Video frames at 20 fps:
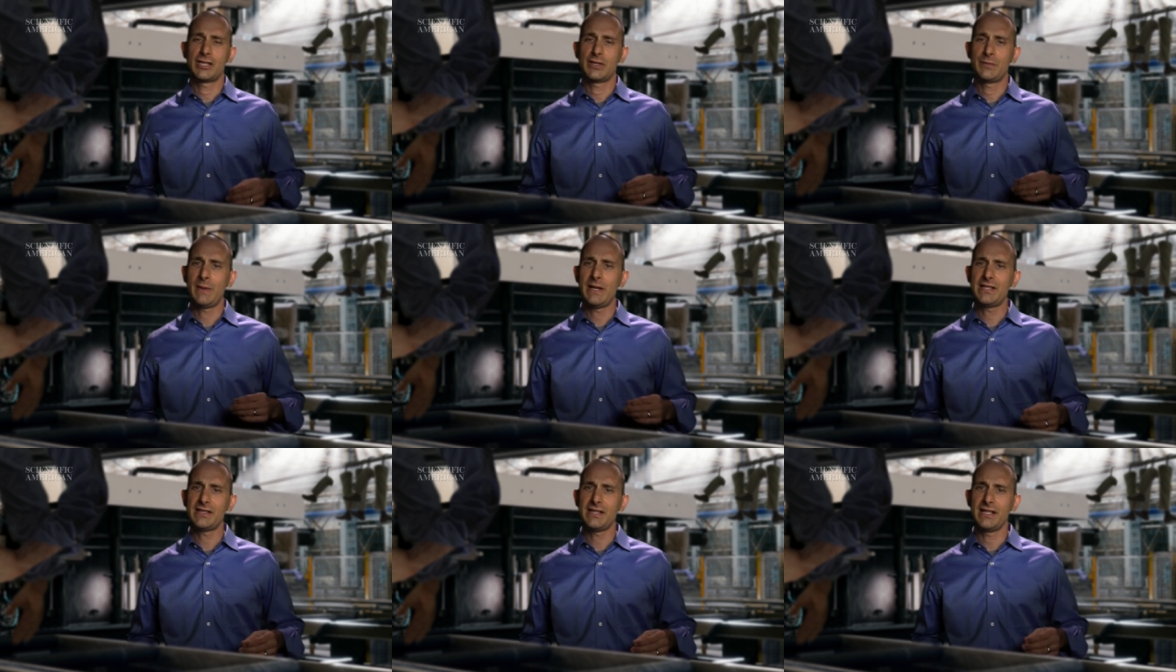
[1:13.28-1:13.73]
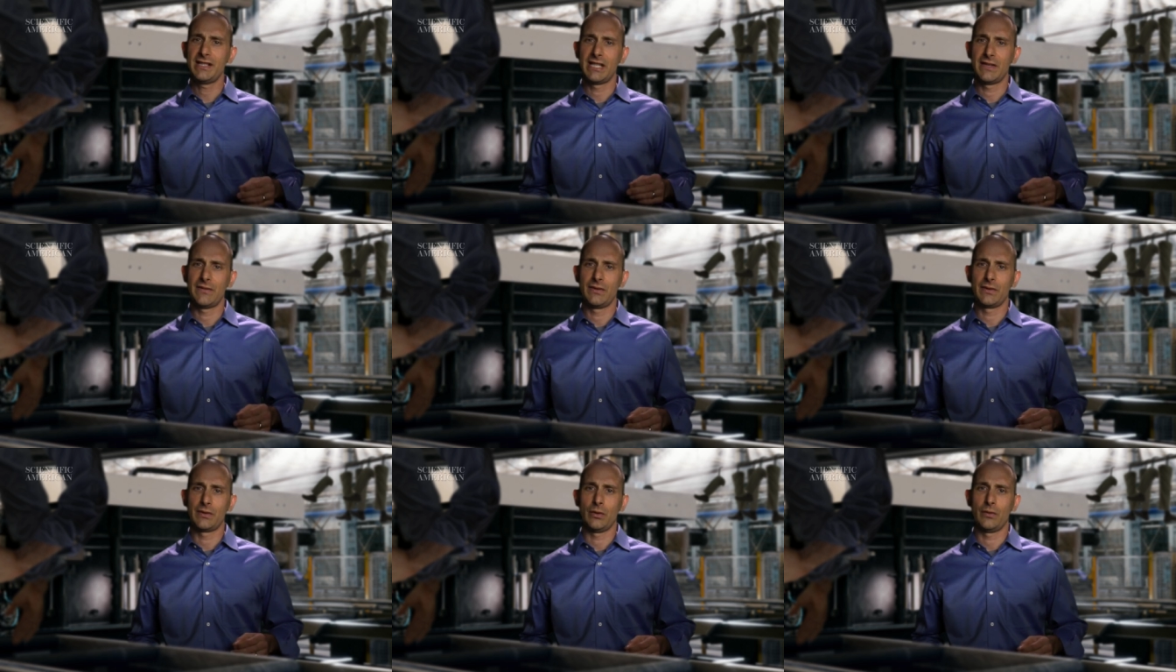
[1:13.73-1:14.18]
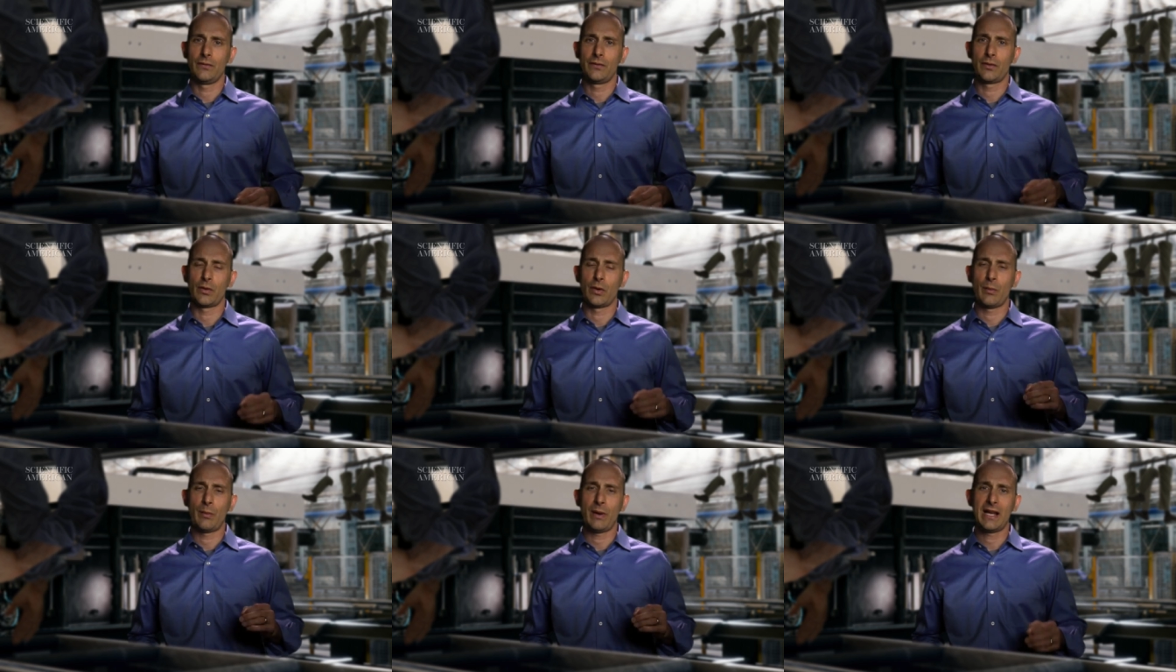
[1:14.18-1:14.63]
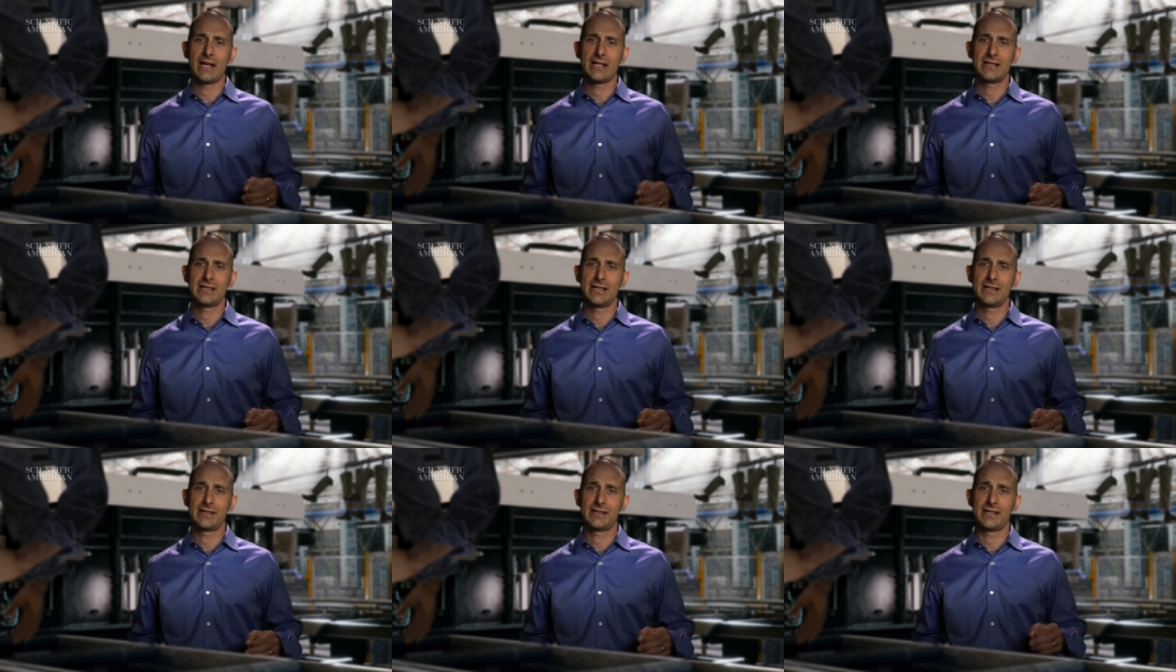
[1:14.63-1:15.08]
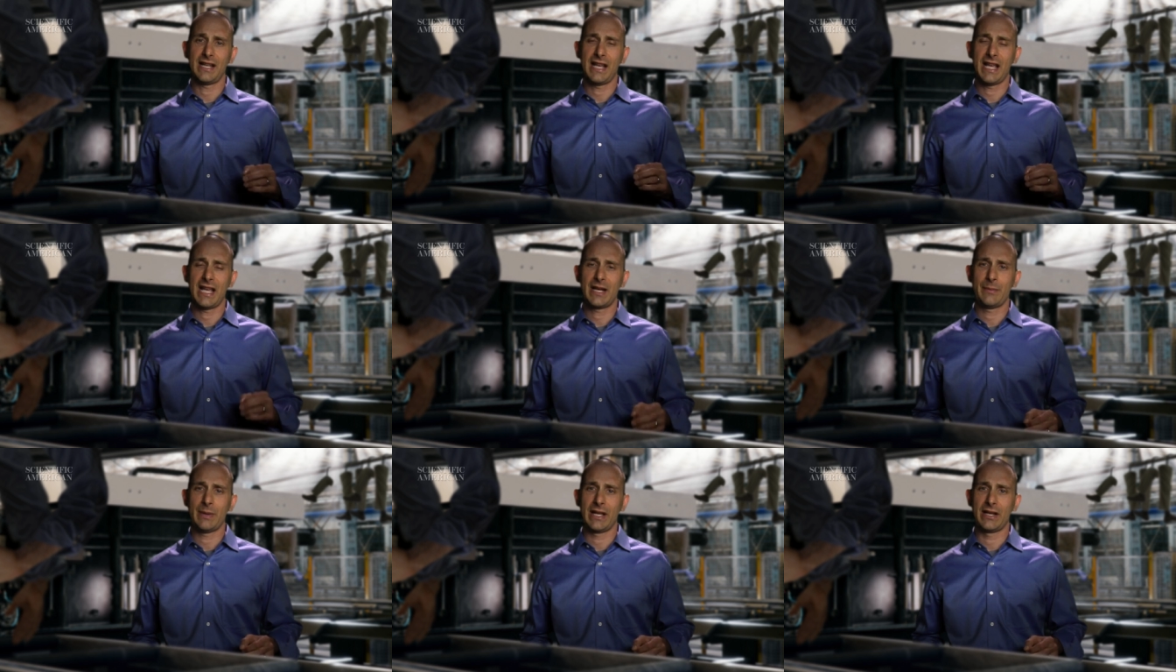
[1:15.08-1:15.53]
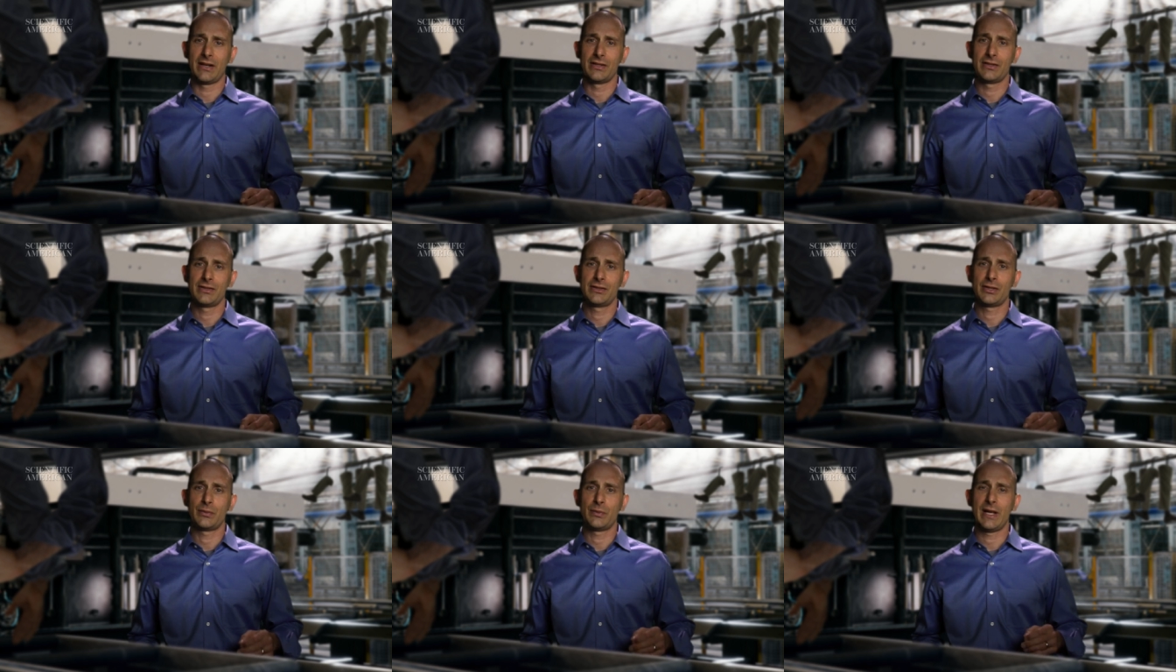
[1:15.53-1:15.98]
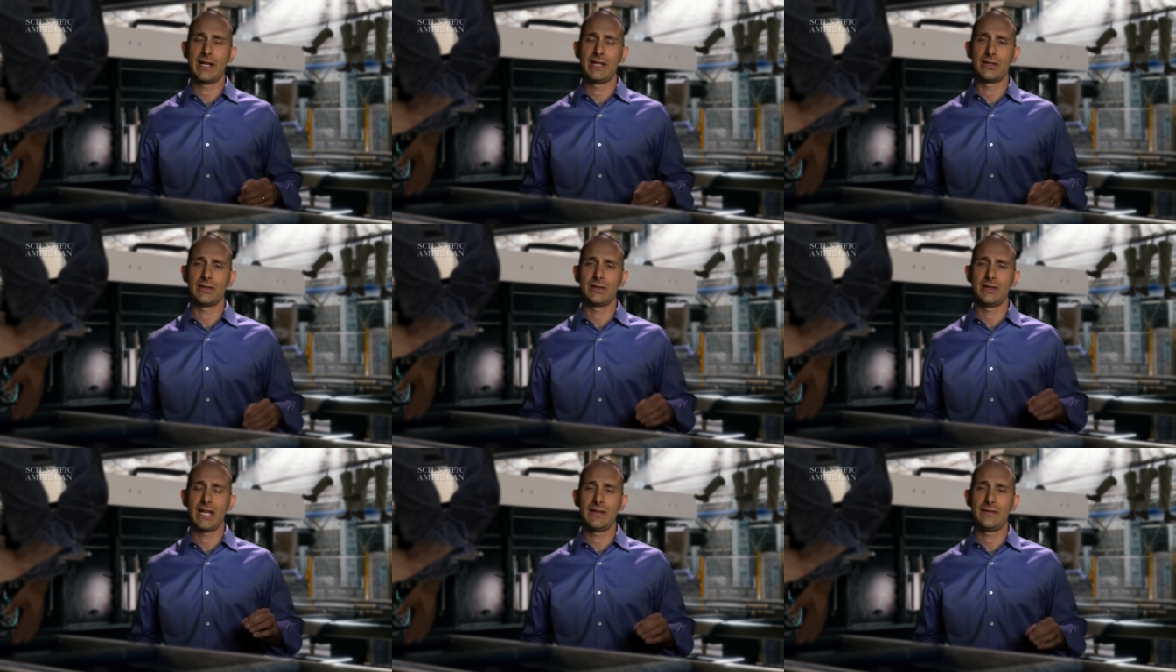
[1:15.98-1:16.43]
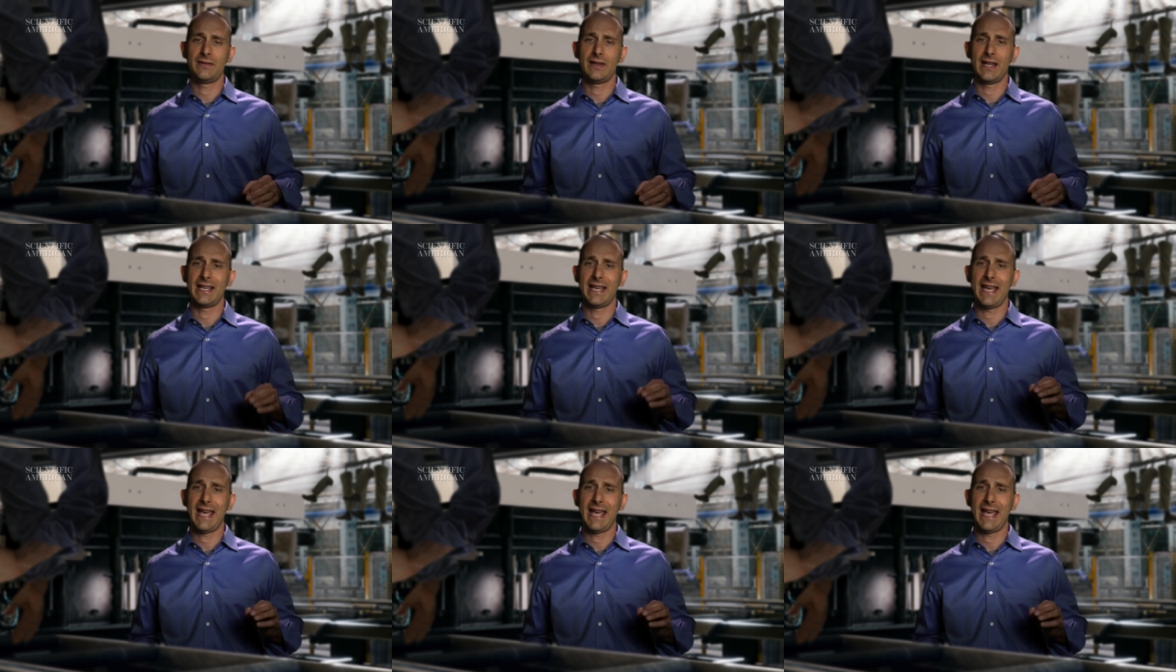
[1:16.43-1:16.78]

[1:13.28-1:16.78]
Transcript: especially difficult for roboticists and animators to render lifelike